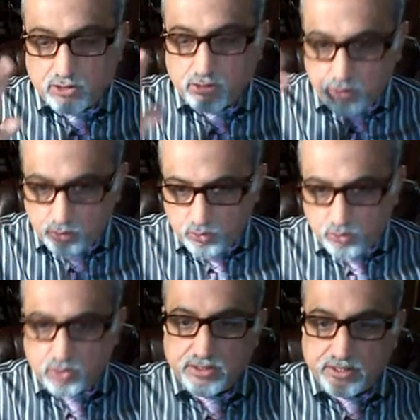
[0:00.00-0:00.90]

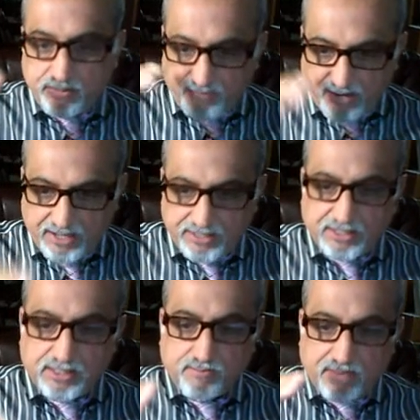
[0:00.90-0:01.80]
2
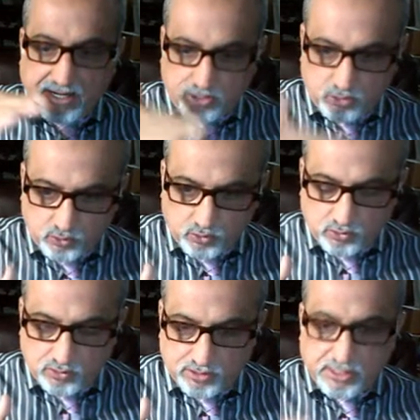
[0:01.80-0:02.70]
divided by 2,